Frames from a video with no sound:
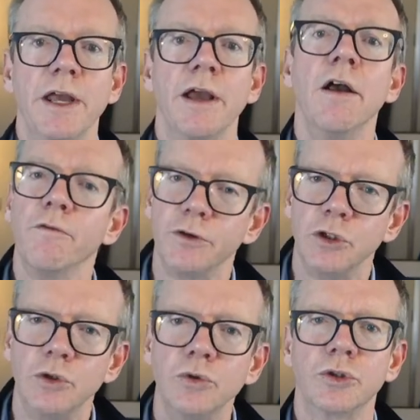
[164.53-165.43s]
for you to
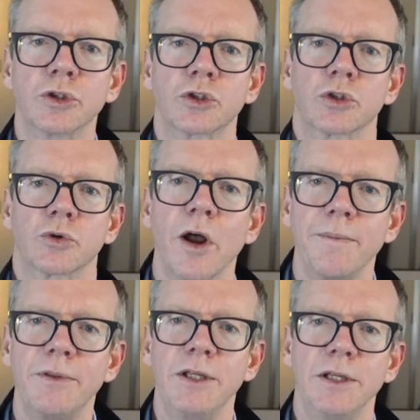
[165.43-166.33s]
describe the
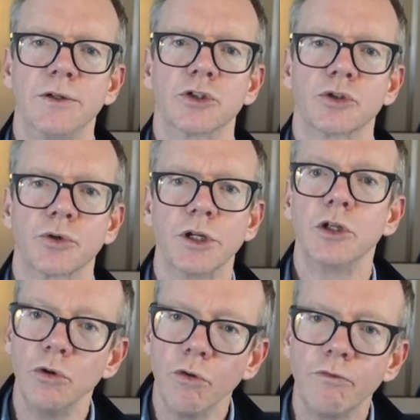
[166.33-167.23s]
industry your
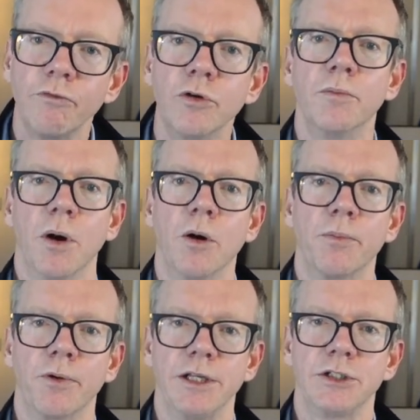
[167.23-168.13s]
firm
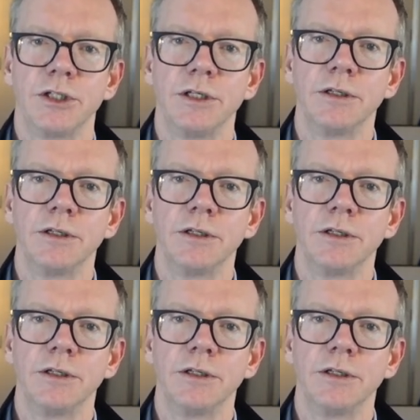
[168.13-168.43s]
operates in